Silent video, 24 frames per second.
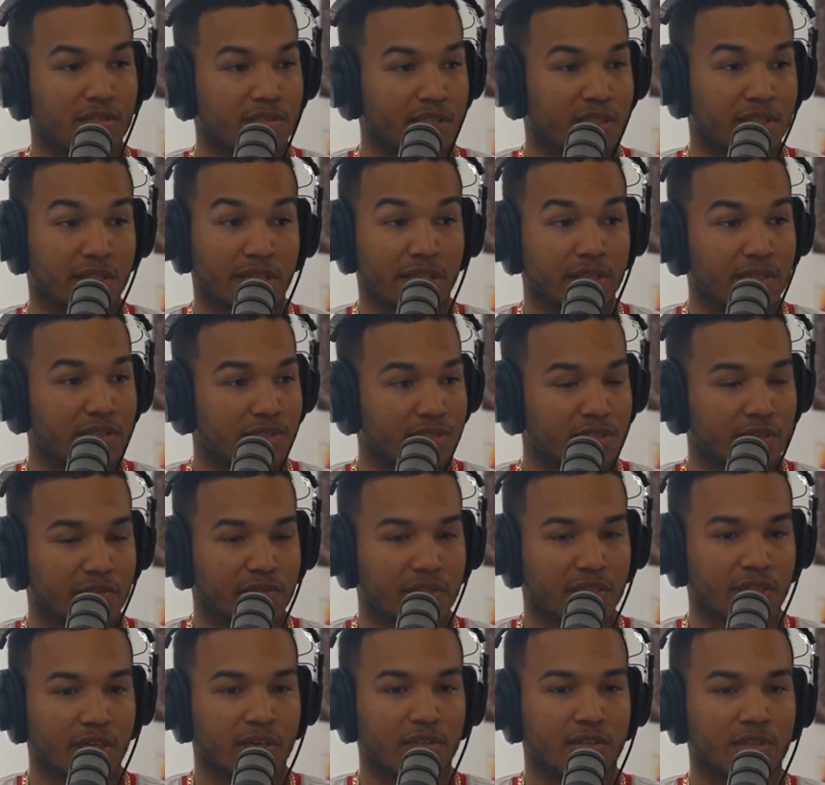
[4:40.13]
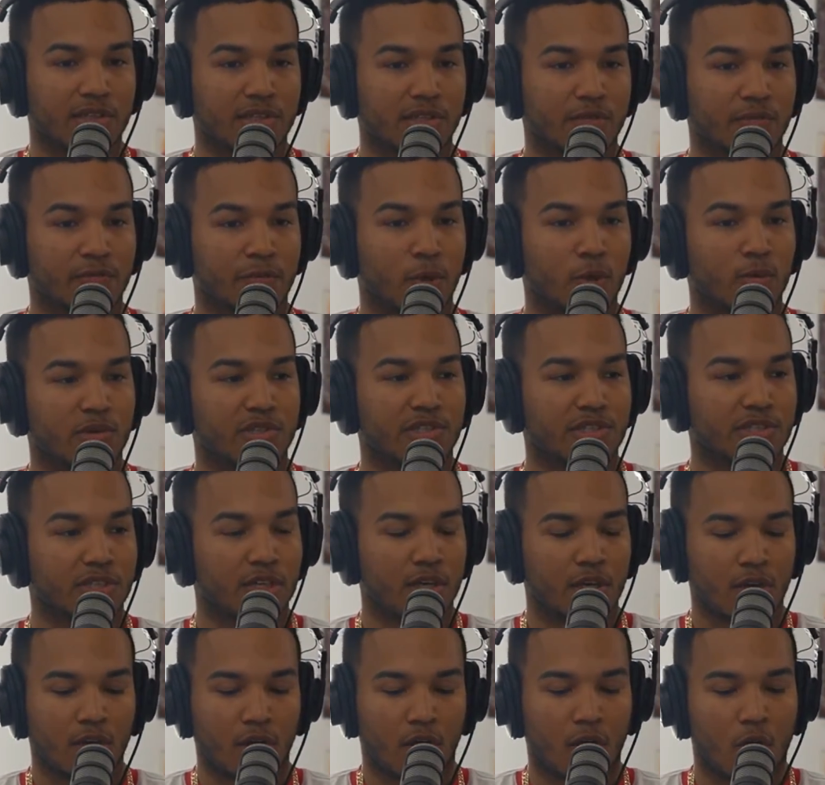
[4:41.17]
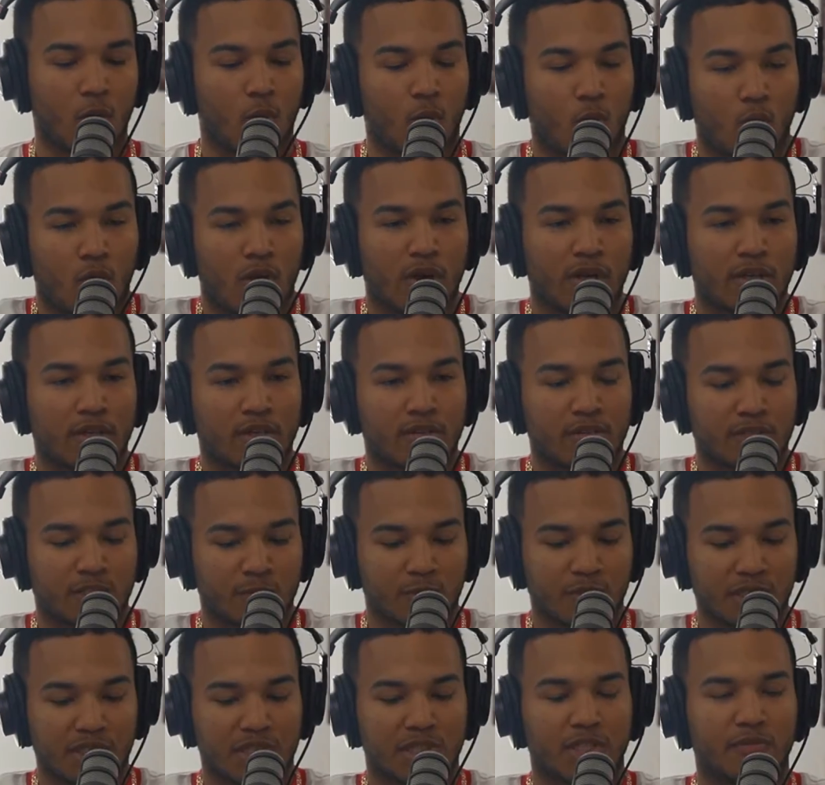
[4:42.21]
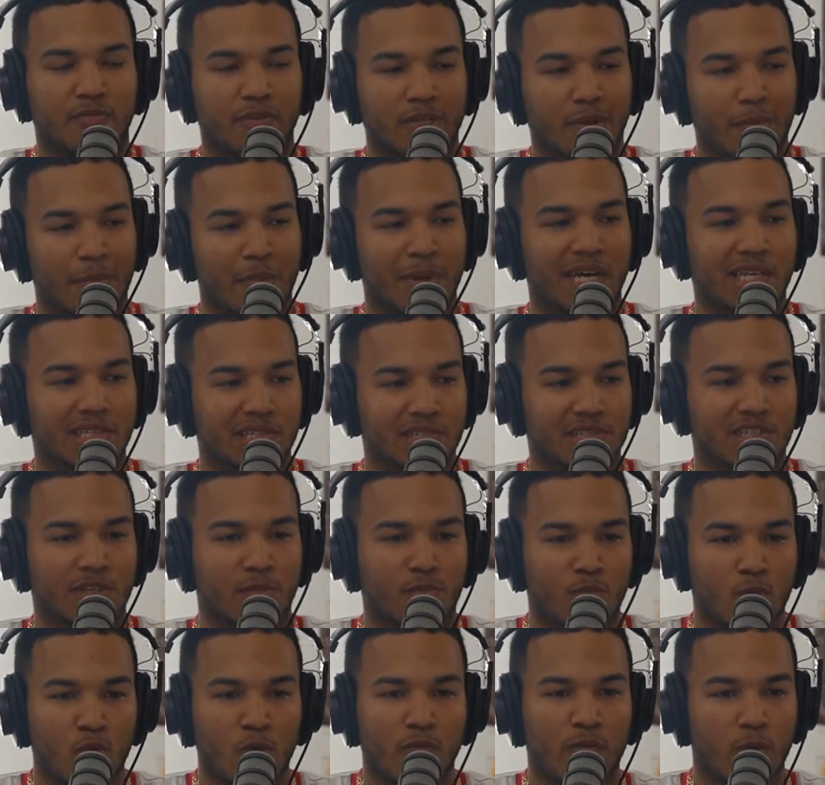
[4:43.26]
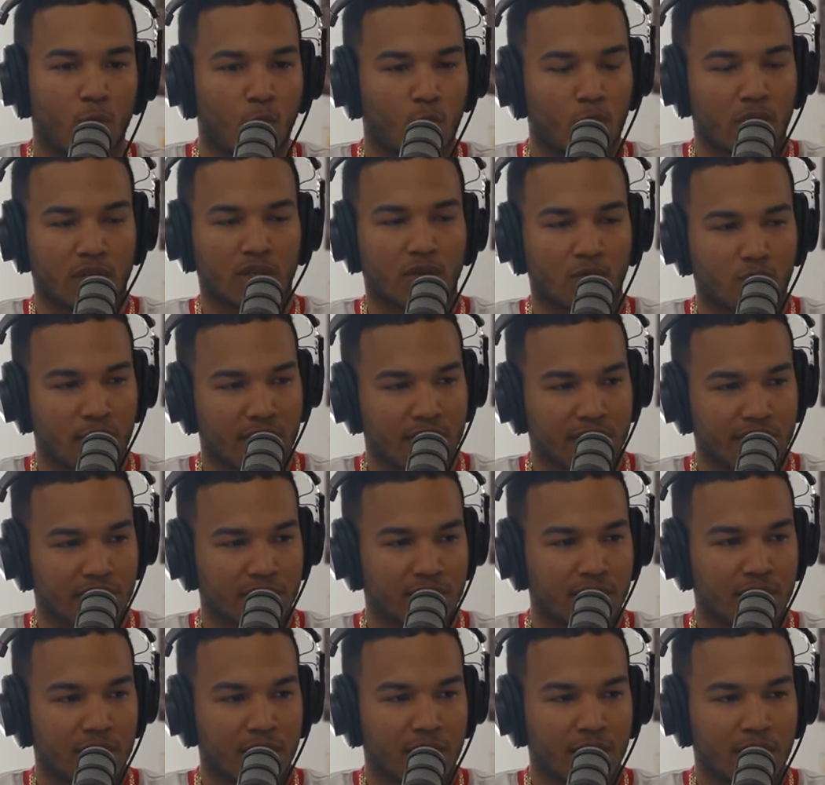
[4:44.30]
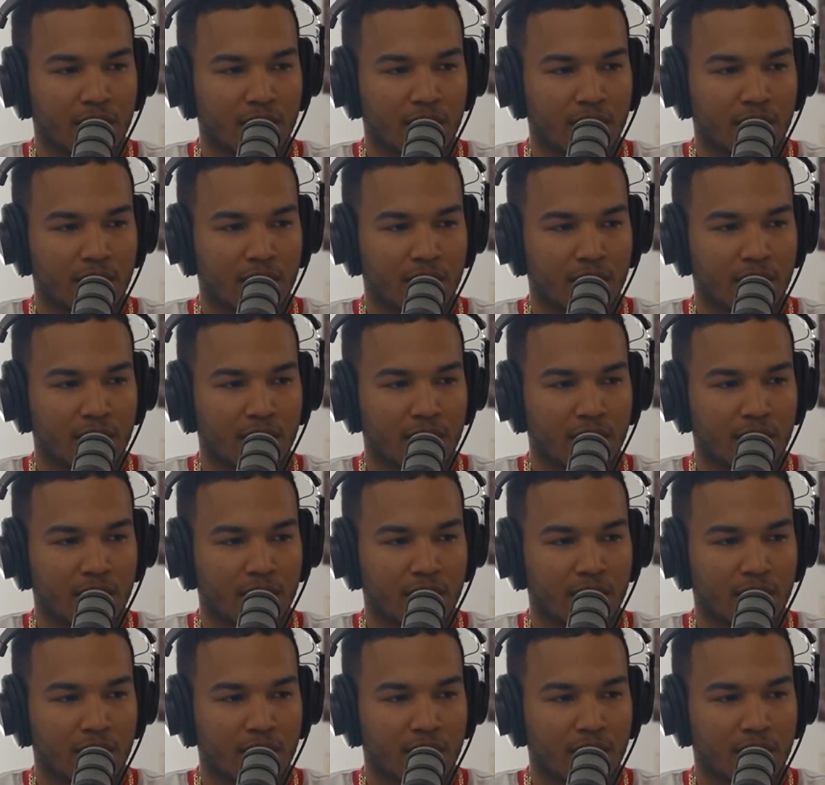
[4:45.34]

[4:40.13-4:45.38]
to get their stuff together and to focus on one specific message and move in one direction